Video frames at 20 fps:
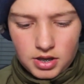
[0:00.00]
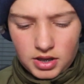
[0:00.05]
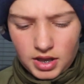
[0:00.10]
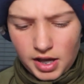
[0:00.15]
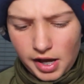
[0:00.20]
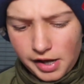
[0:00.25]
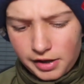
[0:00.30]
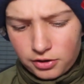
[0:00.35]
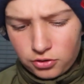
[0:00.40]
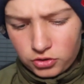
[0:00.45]

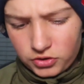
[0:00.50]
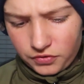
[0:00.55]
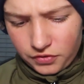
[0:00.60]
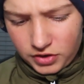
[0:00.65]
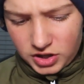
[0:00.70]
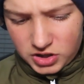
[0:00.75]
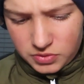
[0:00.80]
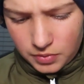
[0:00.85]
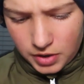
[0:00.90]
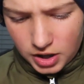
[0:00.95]
the Eagles
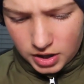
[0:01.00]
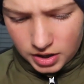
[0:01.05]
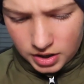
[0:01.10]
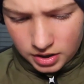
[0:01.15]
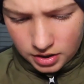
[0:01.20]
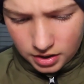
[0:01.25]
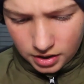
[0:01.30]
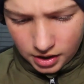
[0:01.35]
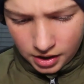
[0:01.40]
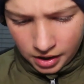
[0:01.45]
for this one.
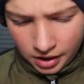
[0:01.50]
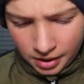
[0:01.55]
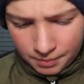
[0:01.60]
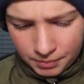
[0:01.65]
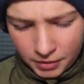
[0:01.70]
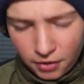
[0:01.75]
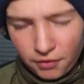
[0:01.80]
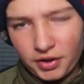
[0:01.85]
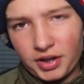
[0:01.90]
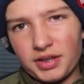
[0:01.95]

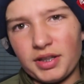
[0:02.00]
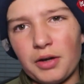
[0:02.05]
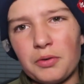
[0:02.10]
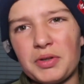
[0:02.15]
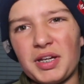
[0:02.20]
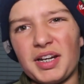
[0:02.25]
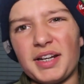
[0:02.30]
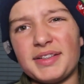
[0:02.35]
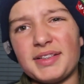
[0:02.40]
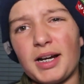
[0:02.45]
I reckon they'll
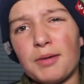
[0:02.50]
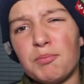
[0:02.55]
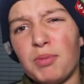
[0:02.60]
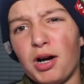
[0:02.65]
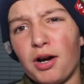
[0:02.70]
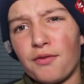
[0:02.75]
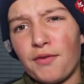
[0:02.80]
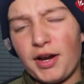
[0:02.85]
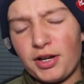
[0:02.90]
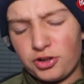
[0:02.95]
get it done
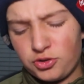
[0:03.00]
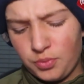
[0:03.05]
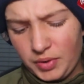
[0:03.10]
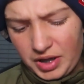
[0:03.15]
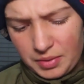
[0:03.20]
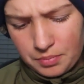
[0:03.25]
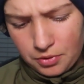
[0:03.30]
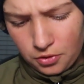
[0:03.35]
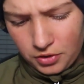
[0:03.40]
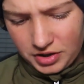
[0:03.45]
by around
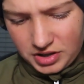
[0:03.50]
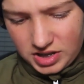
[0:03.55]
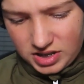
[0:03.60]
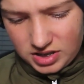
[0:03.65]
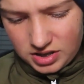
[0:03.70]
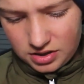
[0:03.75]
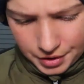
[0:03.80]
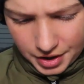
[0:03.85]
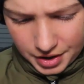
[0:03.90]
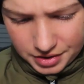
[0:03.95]
20
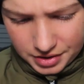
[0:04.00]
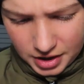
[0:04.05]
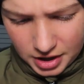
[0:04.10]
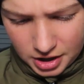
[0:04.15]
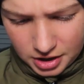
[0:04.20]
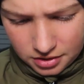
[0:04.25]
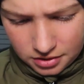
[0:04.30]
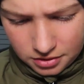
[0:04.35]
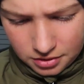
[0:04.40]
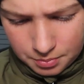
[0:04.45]
points. And
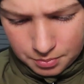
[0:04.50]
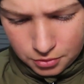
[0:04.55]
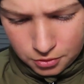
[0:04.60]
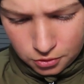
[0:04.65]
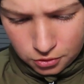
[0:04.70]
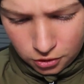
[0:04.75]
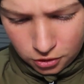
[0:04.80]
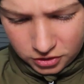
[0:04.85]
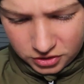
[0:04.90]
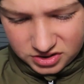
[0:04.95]
then the
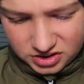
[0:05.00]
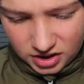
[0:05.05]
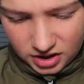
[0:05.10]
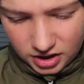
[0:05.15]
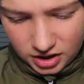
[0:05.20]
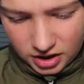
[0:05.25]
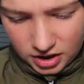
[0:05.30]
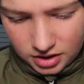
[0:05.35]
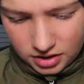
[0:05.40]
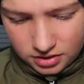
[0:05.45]
Bulldogs
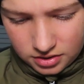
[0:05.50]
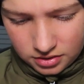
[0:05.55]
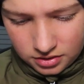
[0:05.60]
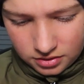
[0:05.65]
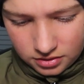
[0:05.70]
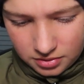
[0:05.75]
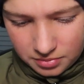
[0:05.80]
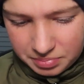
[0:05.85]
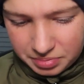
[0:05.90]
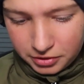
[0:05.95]
and
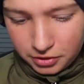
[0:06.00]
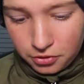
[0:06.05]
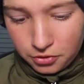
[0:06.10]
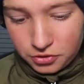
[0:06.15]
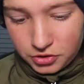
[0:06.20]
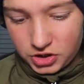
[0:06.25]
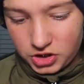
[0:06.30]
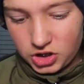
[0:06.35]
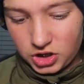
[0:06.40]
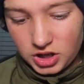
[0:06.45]
the
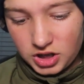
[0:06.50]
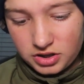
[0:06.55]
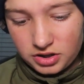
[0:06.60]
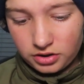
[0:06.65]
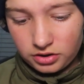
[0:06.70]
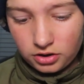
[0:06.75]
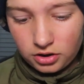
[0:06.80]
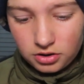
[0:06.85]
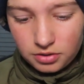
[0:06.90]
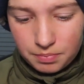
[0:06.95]
Blues.
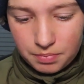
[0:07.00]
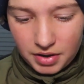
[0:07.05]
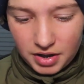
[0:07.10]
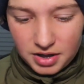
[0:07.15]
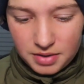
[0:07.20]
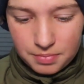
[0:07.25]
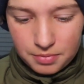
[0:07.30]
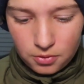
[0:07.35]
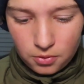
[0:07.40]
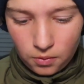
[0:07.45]
Jeez, a lot of
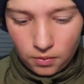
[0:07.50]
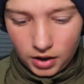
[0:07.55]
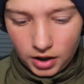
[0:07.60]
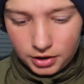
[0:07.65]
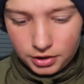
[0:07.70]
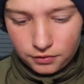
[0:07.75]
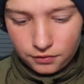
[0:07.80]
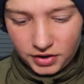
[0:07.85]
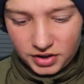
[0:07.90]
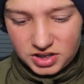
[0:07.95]
people
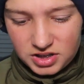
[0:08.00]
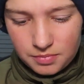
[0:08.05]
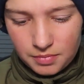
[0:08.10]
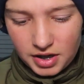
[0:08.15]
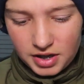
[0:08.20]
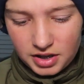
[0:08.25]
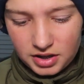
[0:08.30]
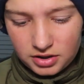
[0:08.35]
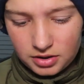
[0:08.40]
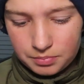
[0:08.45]

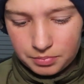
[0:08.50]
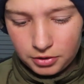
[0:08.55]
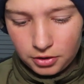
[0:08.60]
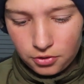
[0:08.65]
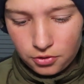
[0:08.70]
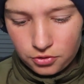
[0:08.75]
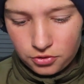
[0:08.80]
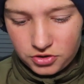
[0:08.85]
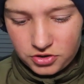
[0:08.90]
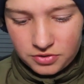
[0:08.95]
underestimating the
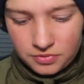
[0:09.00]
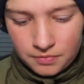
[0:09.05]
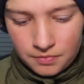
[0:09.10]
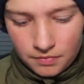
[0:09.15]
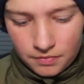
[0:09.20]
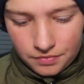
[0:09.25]
Blues.